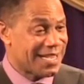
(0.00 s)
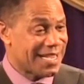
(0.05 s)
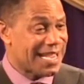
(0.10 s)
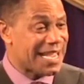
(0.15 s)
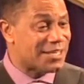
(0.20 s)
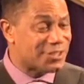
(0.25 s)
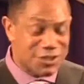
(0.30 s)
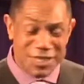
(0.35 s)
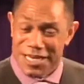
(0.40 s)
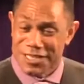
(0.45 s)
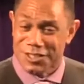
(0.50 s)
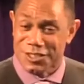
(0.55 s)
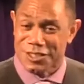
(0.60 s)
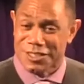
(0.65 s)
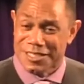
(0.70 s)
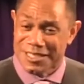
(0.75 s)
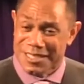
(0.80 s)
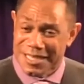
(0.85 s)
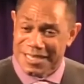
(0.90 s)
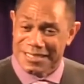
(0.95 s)
And
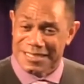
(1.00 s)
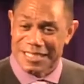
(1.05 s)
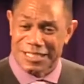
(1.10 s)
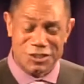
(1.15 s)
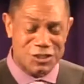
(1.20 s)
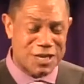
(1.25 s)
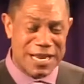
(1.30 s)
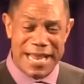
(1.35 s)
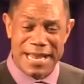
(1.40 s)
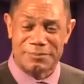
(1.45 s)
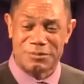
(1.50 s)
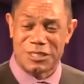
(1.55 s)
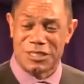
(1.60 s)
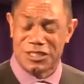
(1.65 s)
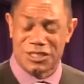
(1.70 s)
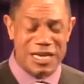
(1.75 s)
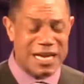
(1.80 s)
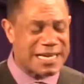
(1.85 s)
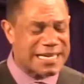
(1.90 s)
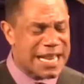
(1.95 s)
Jesus looked at James
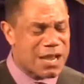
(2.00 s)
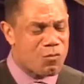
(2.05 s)
and John.